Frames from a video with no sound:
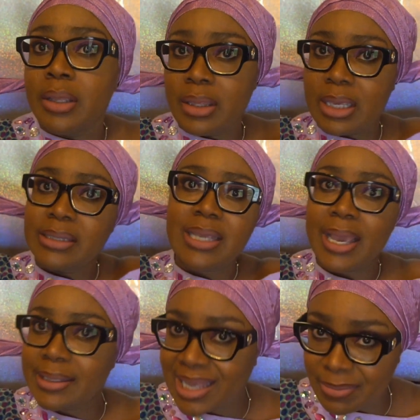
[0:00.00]
the
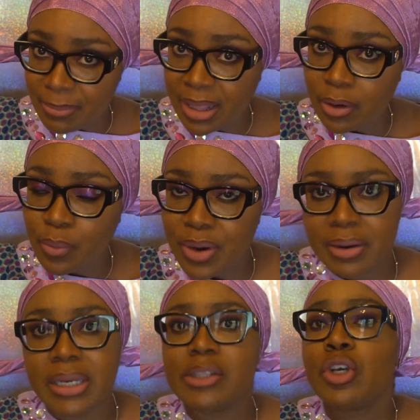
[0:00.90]
entire time I plan on
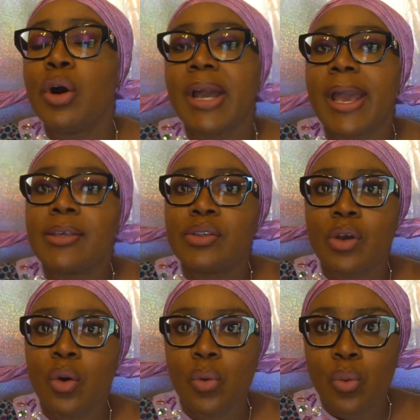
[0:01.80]
wearing it. Okay,
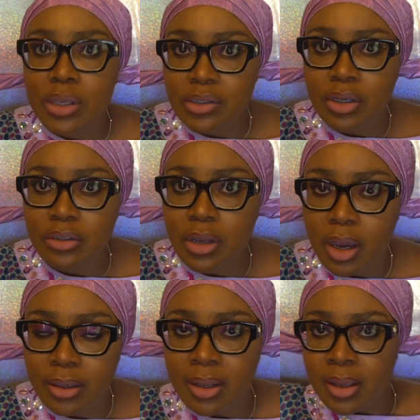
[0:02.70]
so once you're
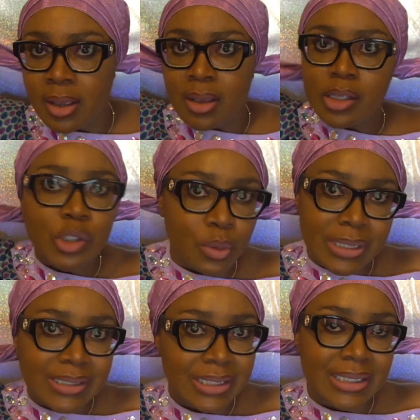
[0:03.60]
done
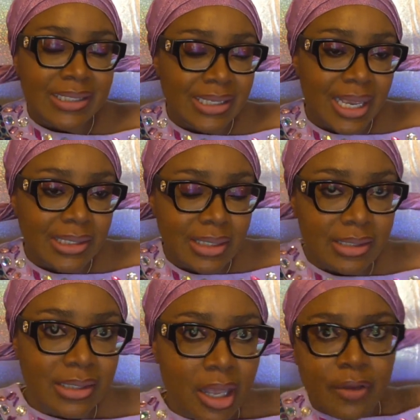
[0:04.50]
twisting this against
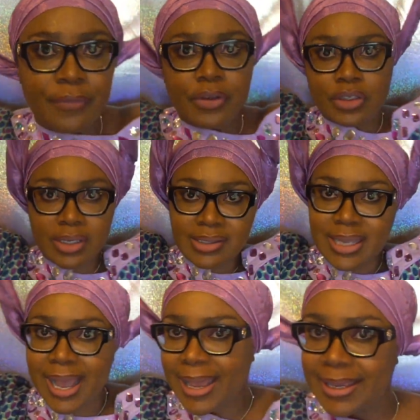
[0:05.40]
itself, you just
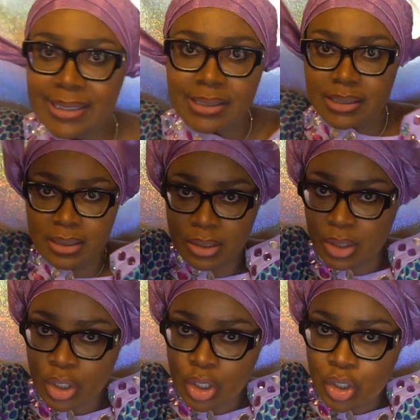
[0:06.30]
tie it.
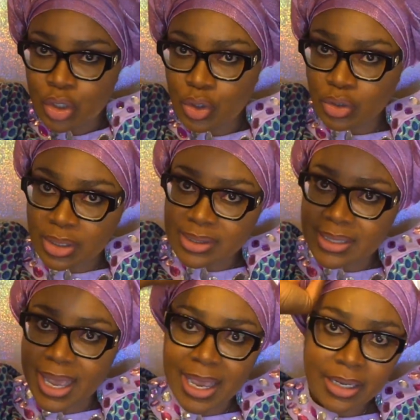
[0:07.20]
You just
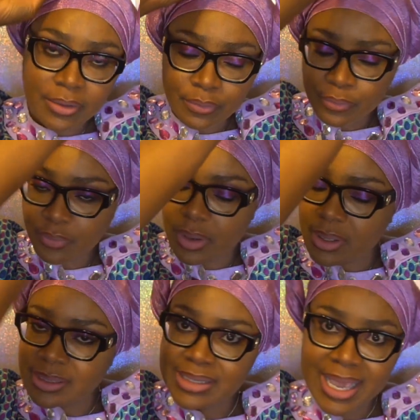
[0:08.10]
tie it in
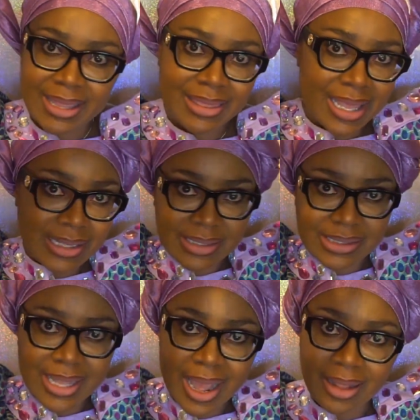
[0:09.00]
front and then
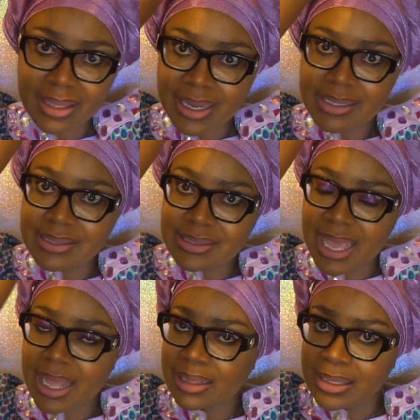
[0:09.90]
style it
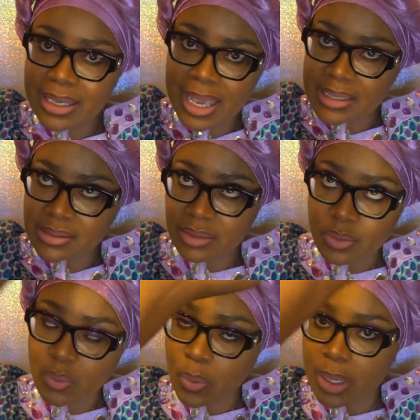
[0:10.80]
exactly as
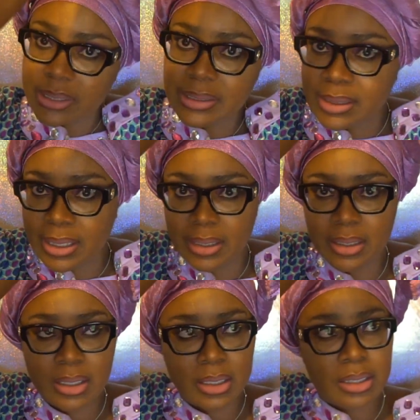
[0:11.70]
you want it.
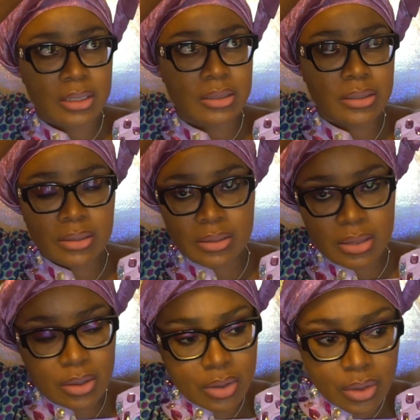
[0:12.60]

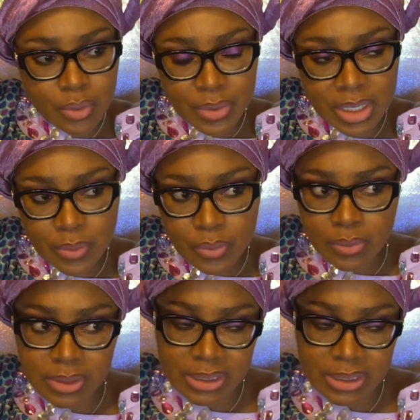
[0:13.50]
So we will